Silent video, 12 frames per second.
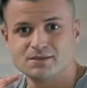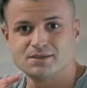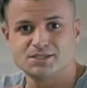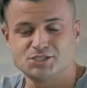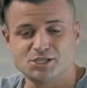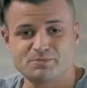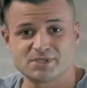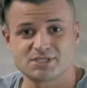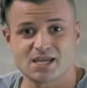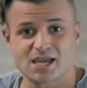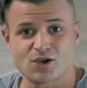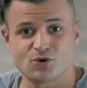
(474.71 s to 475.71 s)
The Jeep is
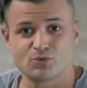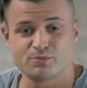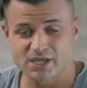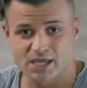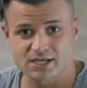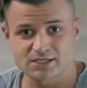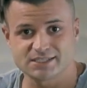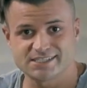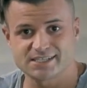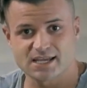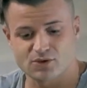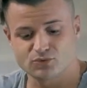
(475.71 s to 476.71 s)
now mechanically
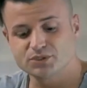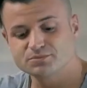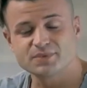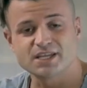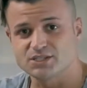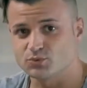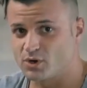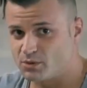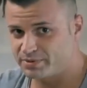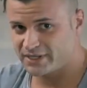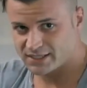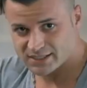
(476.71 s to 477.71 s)
sound. It's well
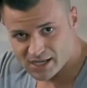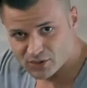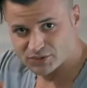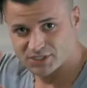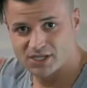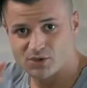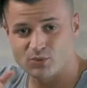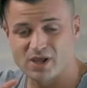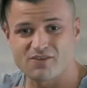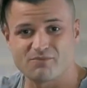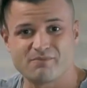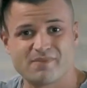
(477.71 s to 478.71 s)
planned out. We
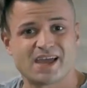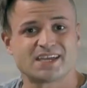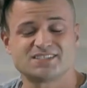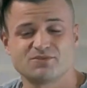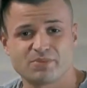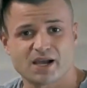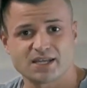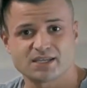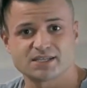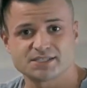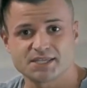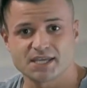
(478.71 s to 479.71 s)
have massive body
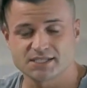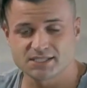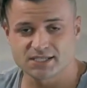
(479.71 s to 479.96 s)
cuts thanks